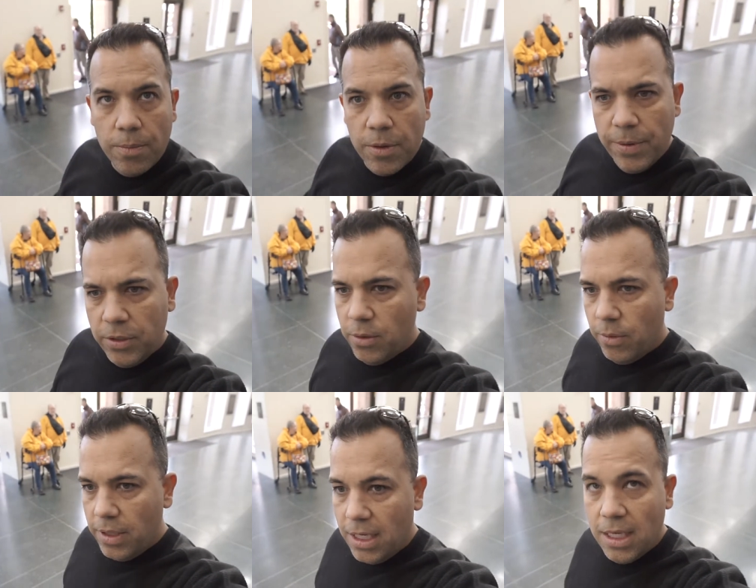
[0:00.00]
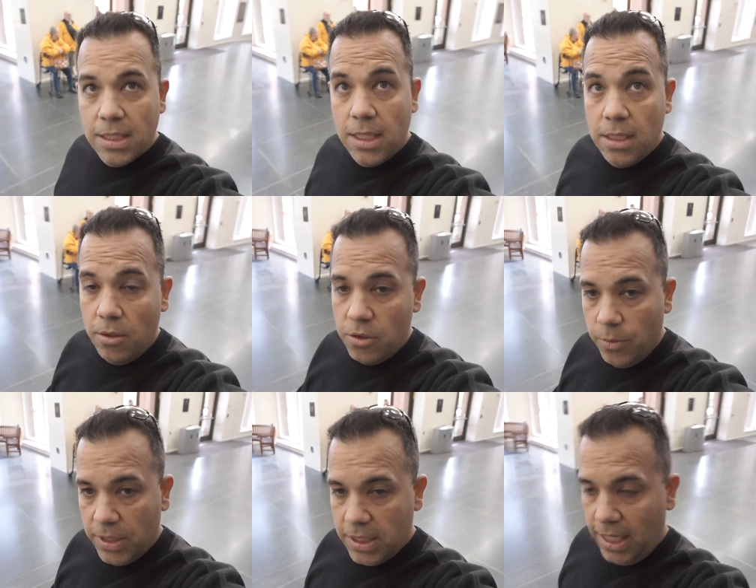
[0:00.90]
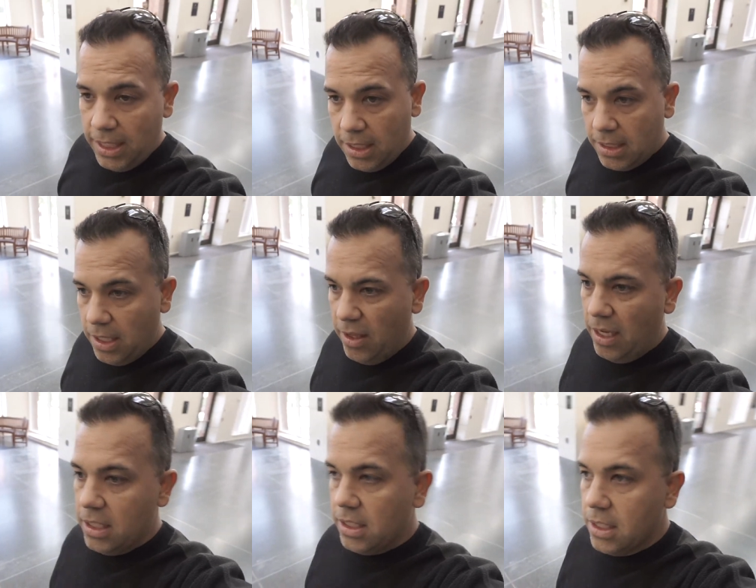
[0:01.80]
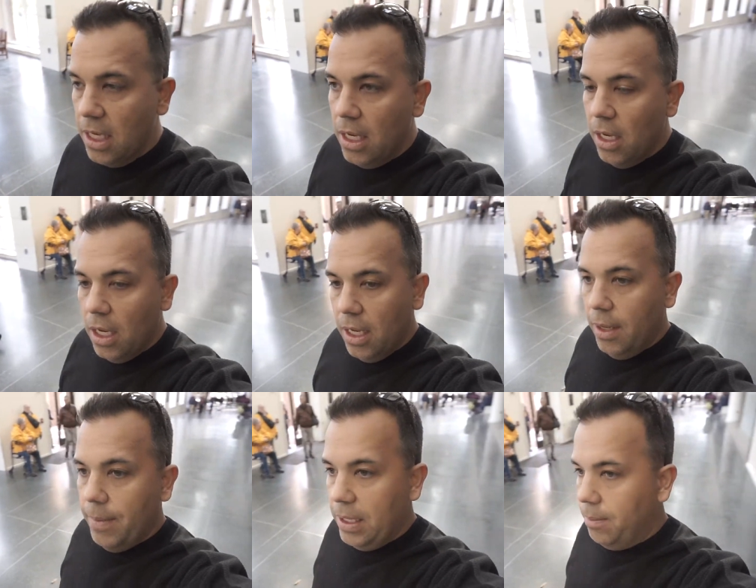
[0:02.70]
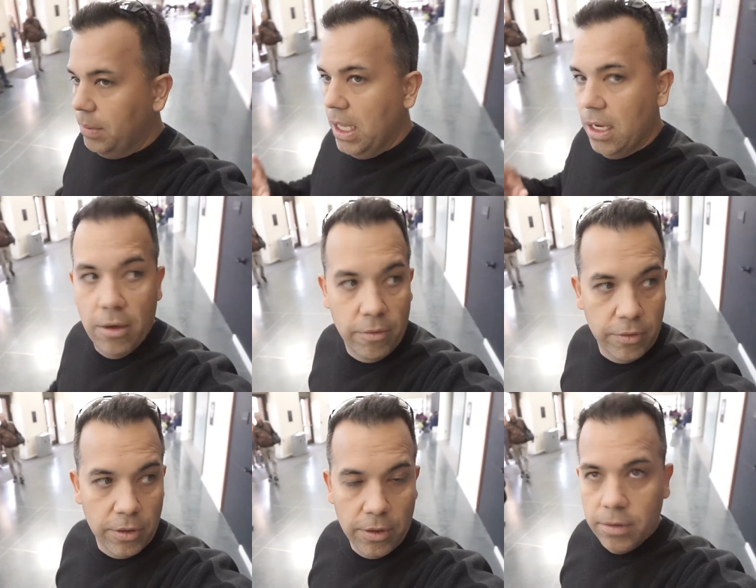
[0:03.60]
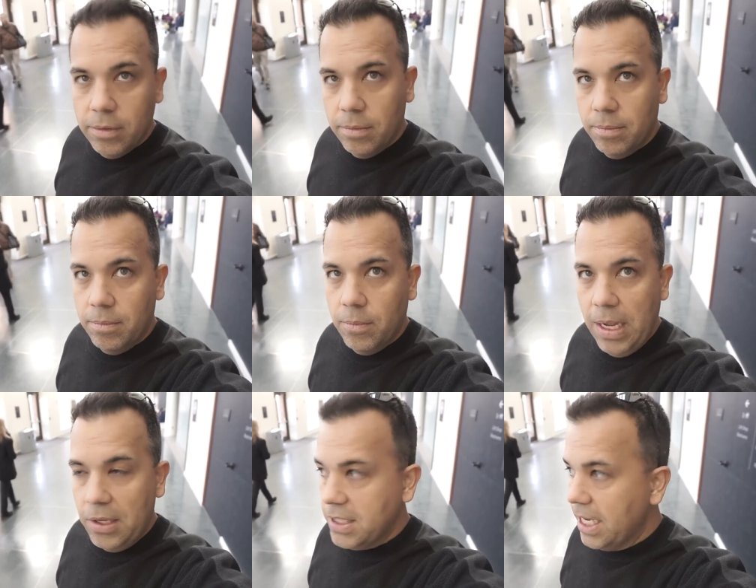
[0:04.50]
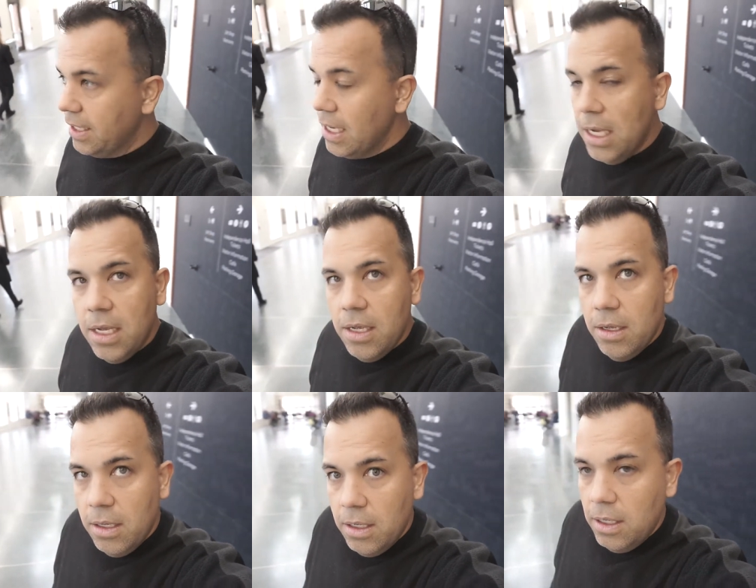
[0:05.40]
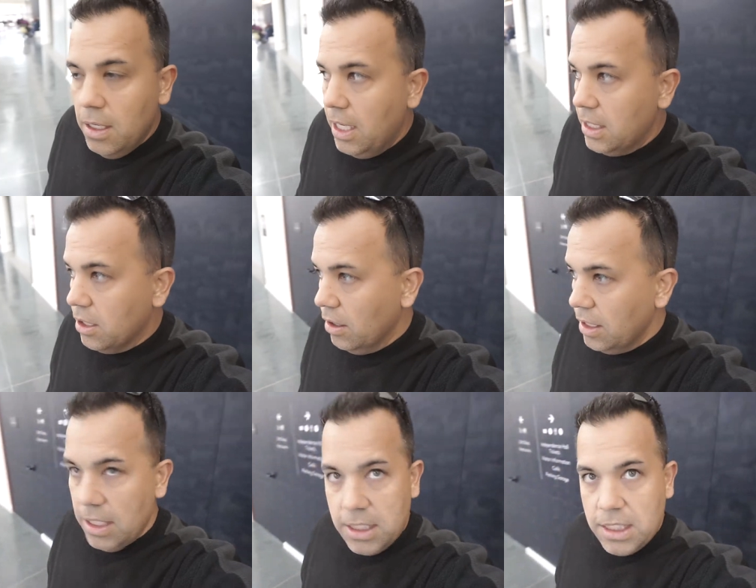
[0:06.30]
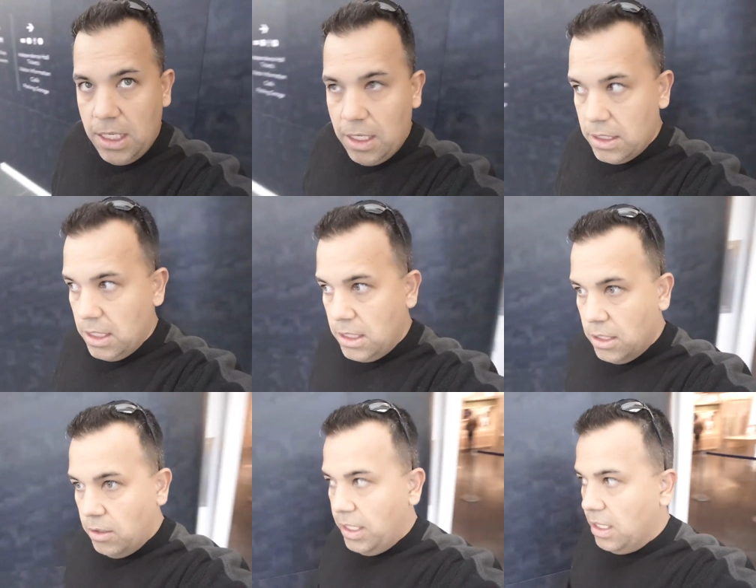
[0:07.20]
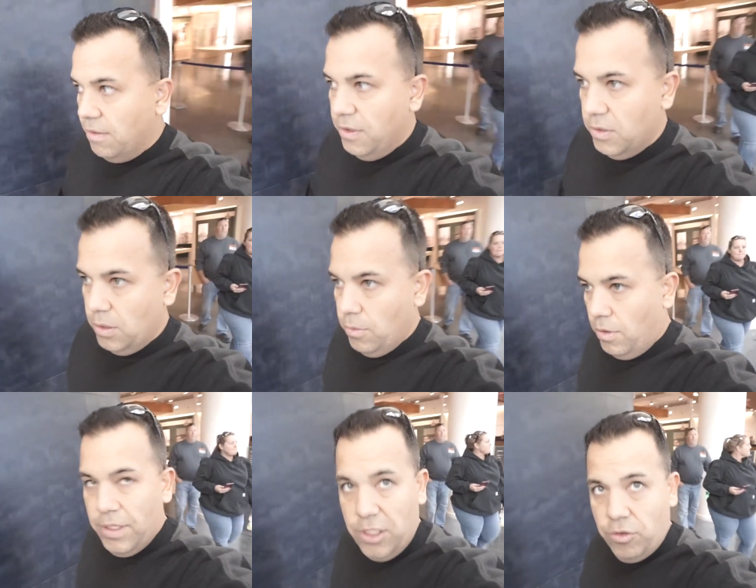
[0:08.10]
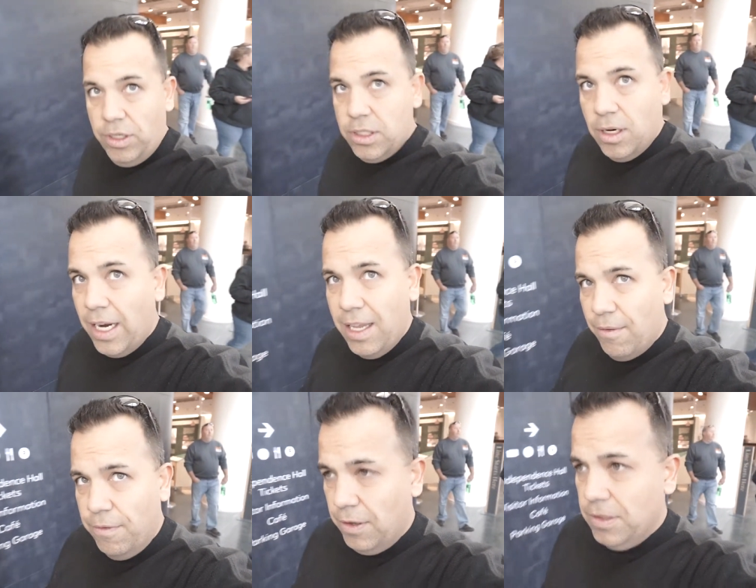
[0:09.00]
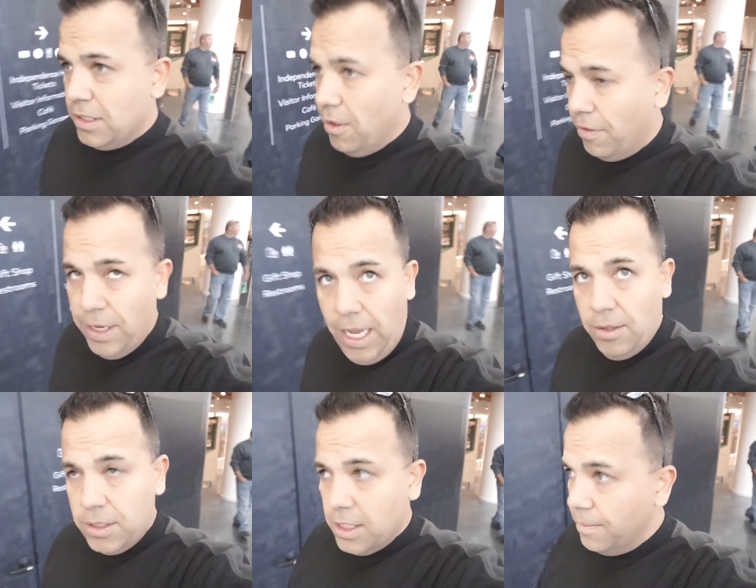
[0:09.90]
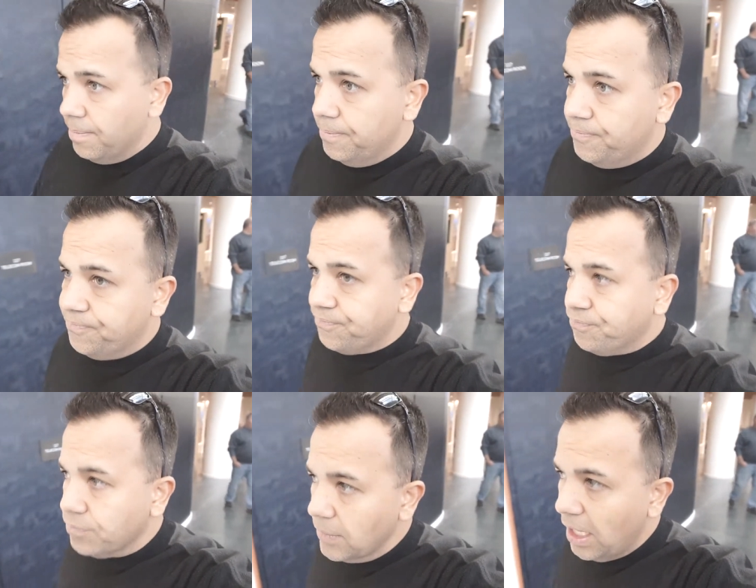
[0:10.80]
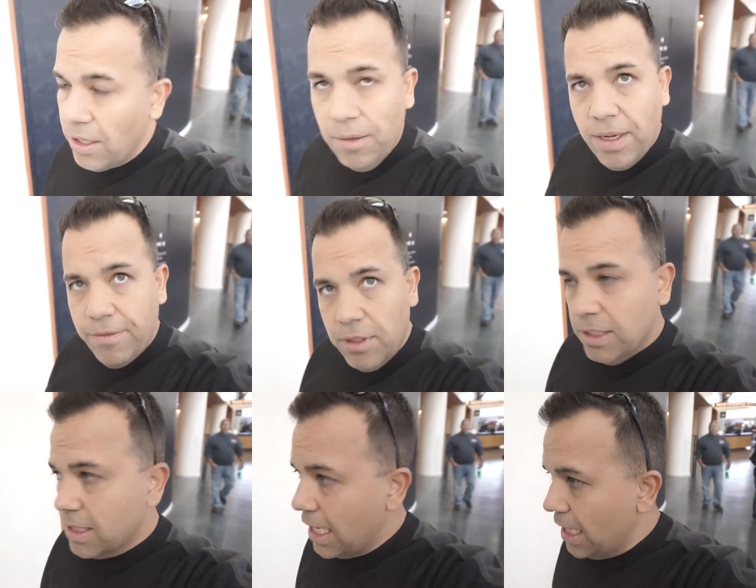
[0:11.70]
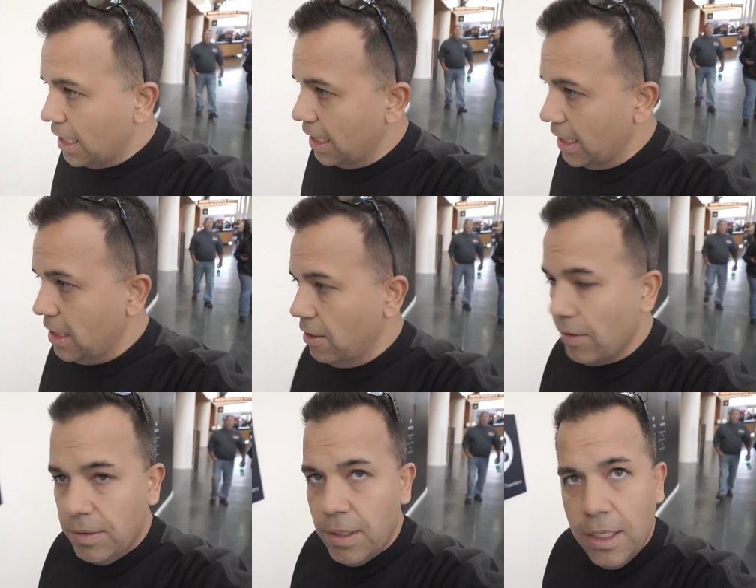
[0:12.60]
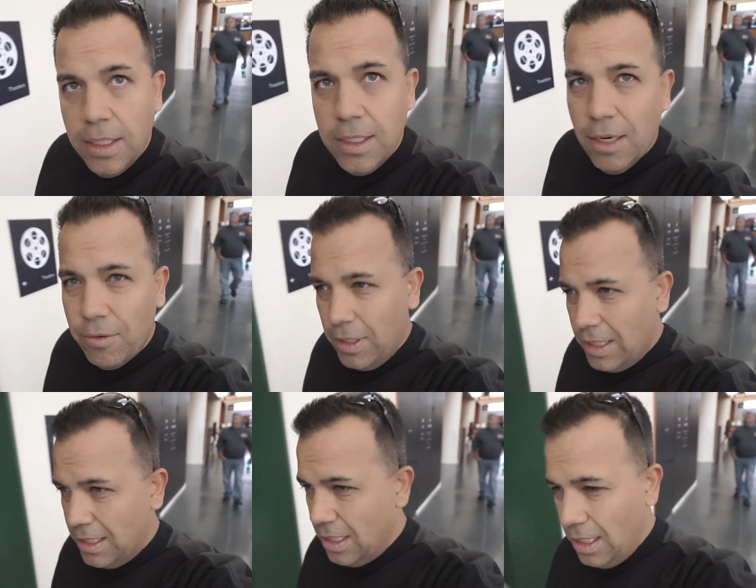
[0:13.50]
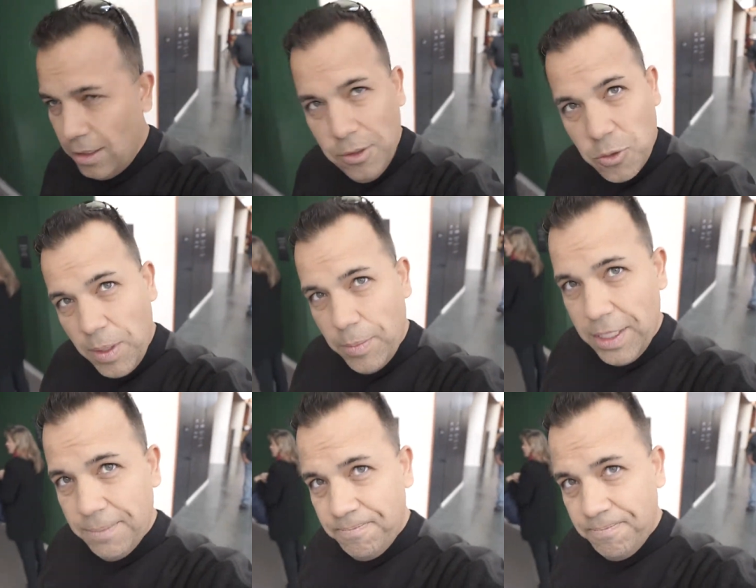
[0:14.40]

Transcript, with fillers: building where the Constitution was signed, because I think it's about a block over outside. It's hard in the city because it's so like confusing where all these streets are. I can't figure this whole thing out, so I don't know. I've lost Key and IQ, and not really the city to lose people in.